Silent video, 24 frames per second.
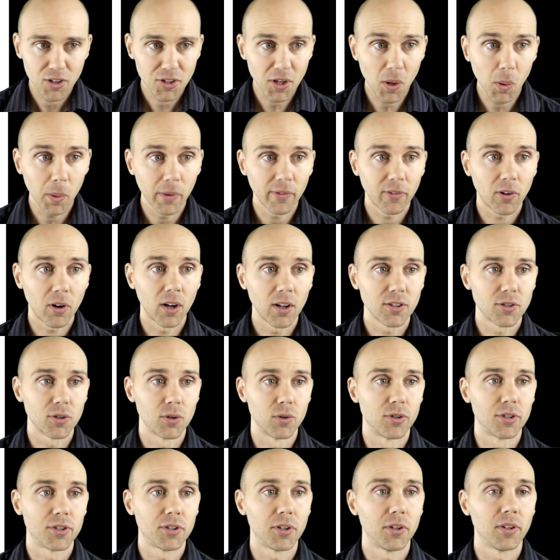So we've got
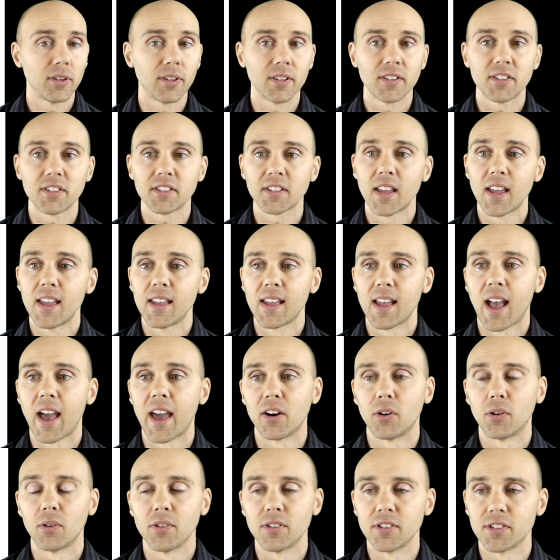two students,
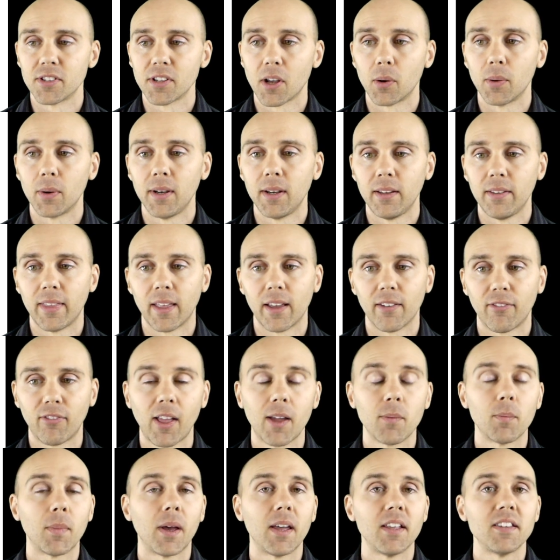Anna and Zoe, they're
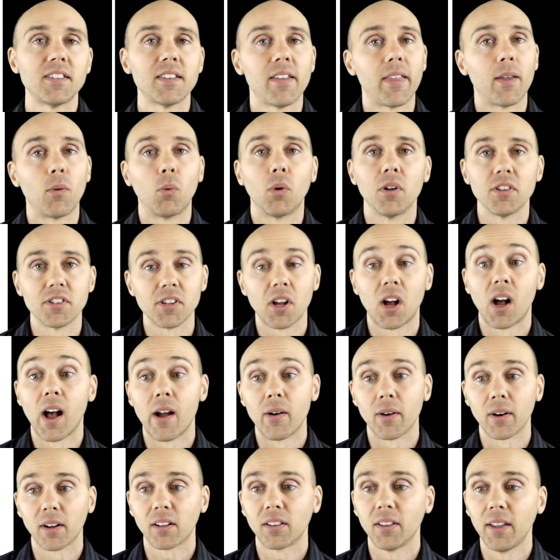flatmates, and they want to
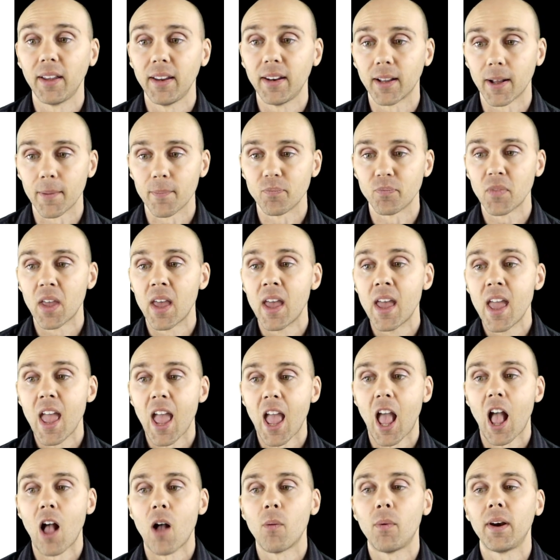hire a cleaner.
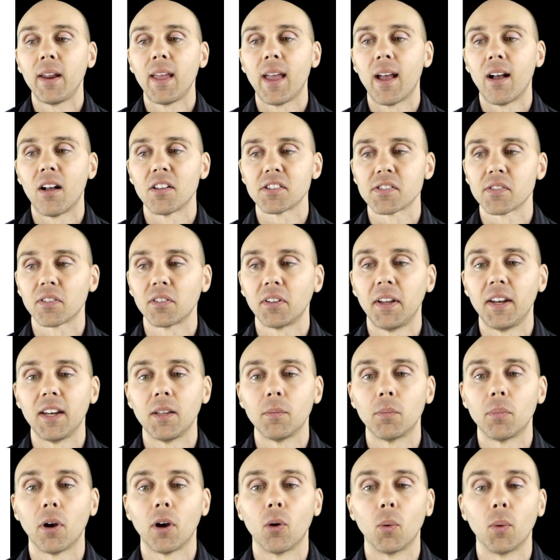How many hours of
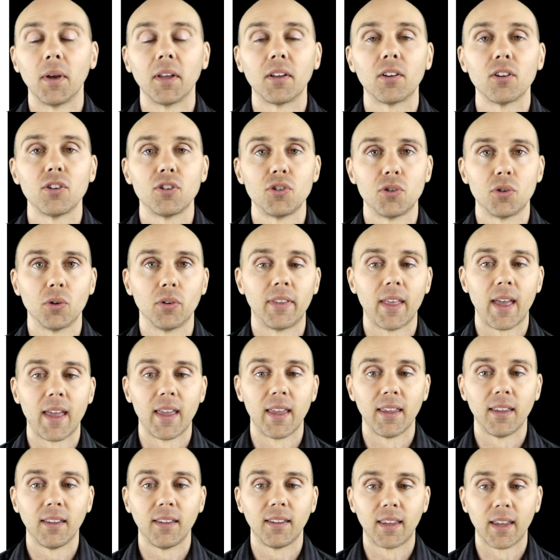cleaning per week should
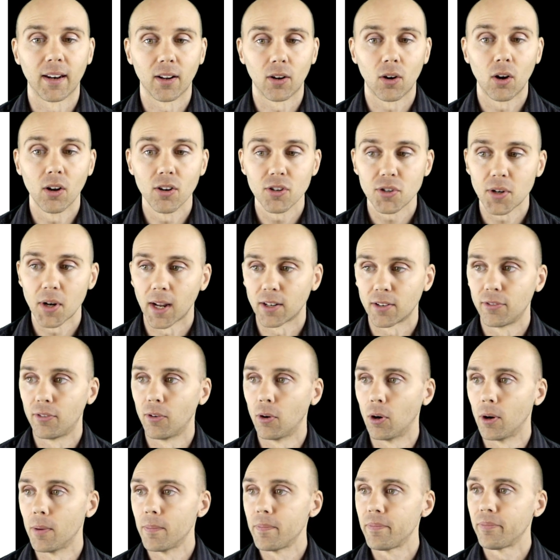they get a contract
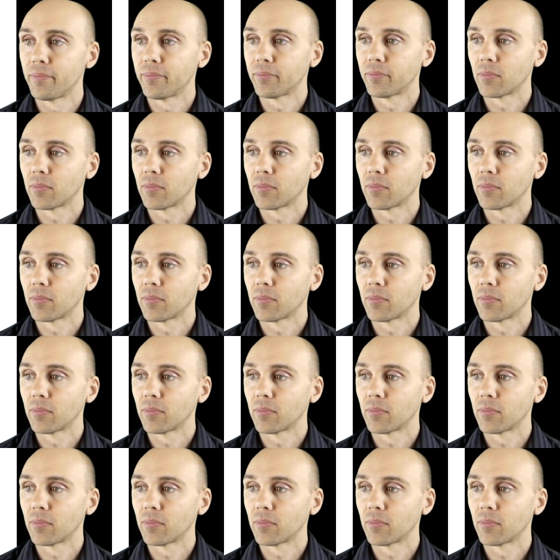for?